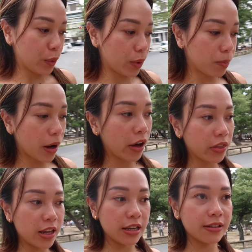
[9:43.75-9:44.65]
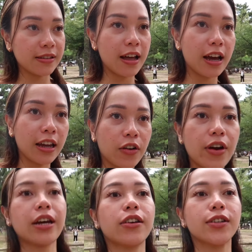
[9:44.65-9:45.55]
We bought this like
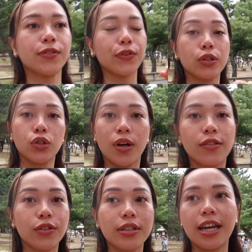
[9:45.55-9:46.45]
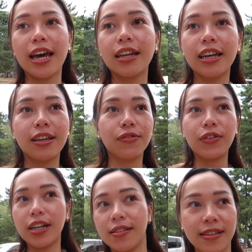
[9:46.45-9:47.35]
crackers for 200 yen. It
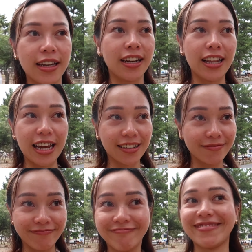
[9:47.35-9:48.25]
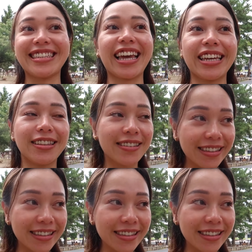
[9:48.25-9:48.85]
finished in like seconds.